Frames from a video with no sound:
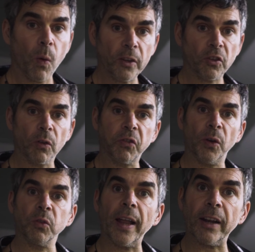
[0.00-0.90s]
the wide shot
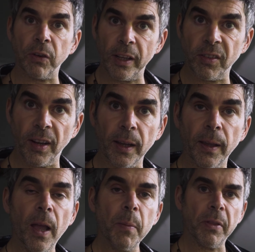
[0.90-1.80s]
feels naturalistic,
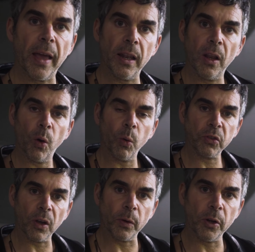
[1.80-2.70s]
but then
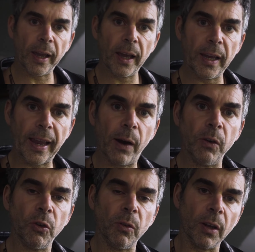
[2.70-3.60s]
also when ca it
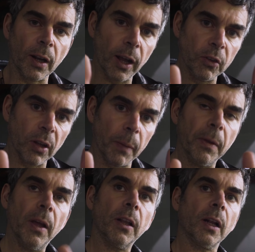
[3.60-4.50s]
carries you into the close-up,
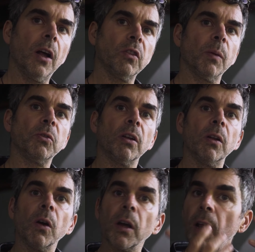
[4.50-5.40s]
the close-up should
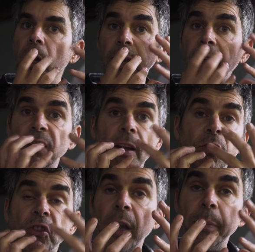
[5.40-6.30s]
look like it has
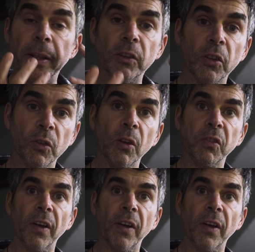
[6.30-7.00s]
enough shape and interest on the